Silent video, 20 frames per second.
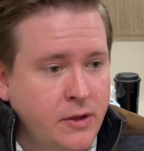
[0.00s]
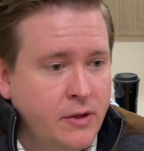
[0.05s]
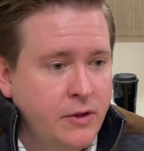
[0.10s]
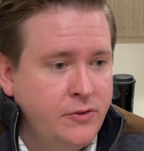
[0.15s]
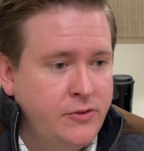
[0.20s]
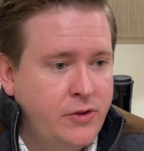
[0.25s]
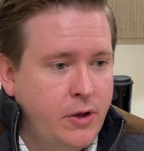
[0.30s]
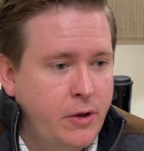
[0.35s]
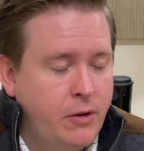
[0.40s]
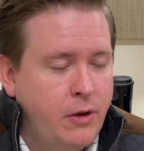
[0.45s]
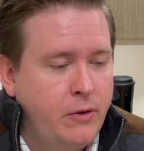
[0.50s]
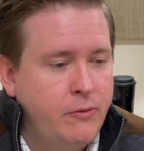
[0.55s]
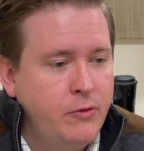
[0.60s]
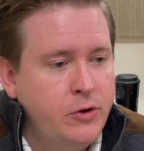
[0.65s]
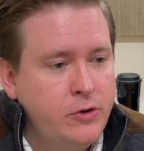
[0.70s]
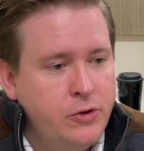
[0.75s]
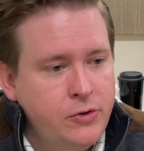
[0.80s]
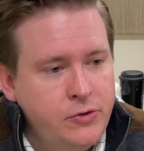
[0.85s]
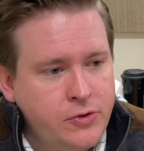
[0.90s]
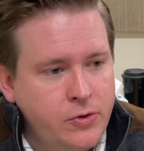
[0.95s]
So a
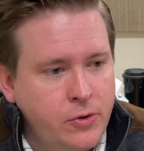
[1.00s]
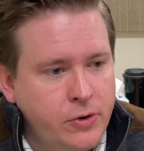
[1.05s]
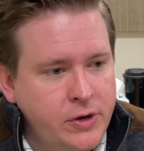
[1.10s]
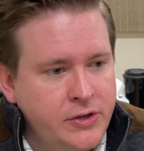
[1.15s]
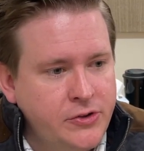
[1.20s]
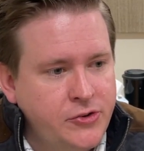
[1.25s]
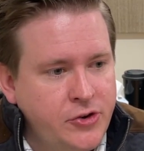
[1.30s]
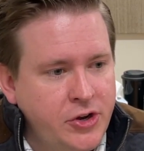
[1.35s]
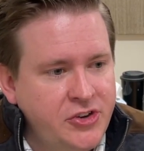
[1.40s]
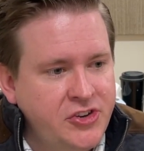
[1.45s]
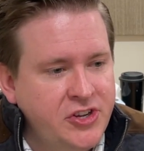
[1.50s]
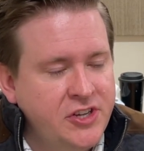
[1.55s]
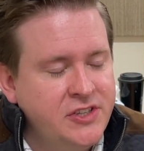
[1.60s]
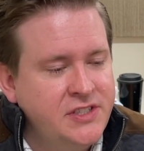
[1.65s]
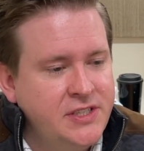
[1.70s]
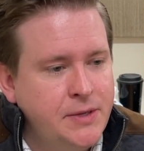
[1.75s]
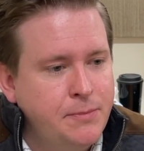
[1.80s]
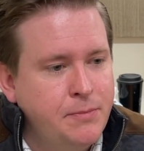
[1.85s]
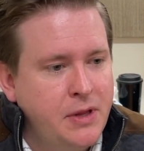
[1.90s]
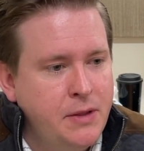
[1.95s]
reduced orchestration
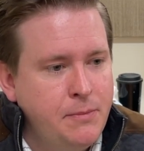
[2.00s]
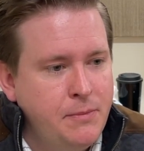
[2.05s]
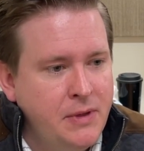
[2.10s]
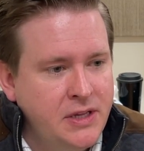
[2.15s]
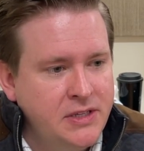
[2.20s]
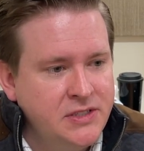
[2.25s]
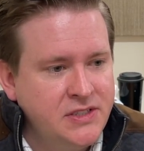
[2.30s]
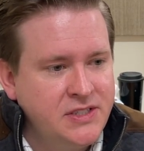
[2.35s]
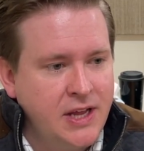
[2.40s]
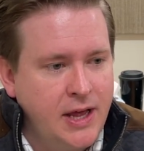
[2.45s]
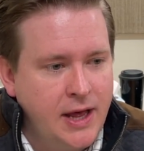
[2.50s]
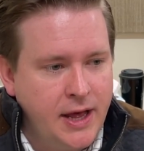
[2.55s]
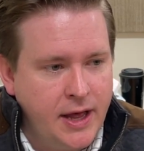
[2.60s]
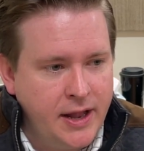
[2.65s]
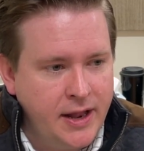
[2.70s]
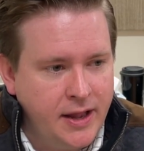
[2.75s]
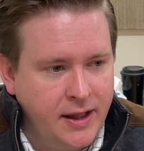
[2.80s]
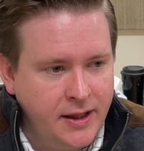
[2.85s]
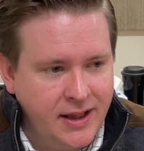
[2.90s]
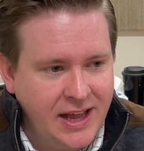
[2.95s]
simply means a
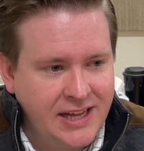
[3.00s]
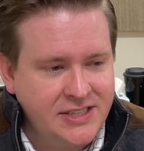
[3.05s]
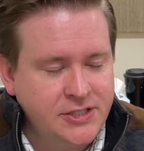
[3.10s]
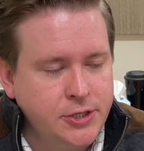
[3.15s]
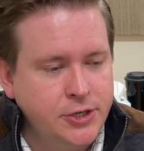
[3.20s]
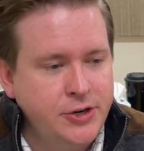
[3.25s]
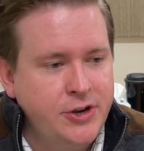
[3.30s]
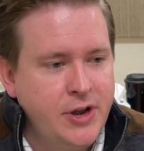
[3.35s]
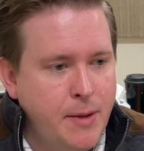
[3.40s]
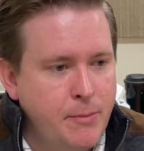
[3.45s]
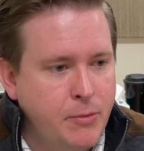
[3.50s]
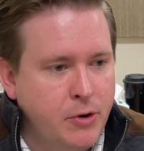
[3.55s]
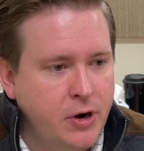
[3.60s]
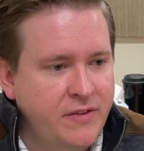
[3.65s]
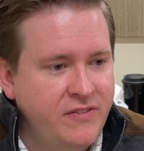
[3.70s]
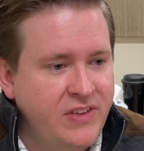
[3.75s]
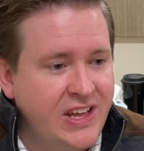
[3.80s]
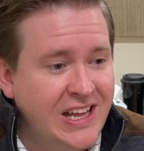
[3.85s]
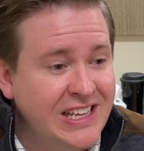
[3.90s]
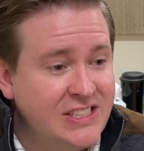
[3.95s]
lesser number
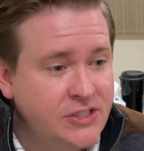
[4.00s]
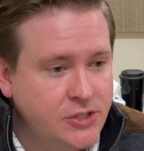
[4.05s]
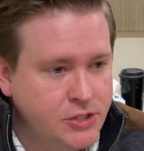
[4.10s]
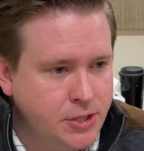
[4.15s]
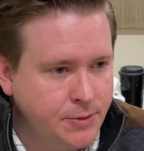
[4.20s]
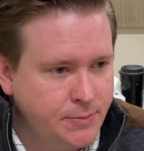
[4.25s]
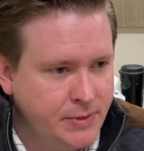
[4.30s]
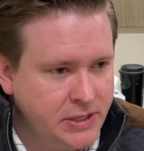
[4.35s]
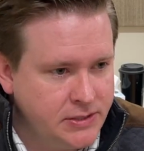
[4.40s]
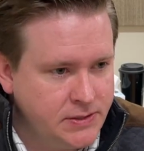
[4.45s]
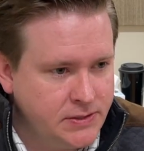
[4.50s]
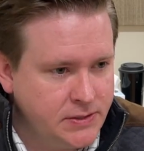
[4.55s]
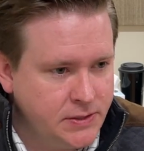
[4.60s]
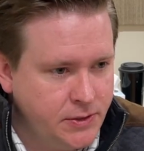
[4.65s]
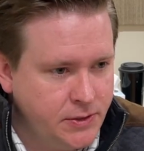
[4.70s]
of instruments.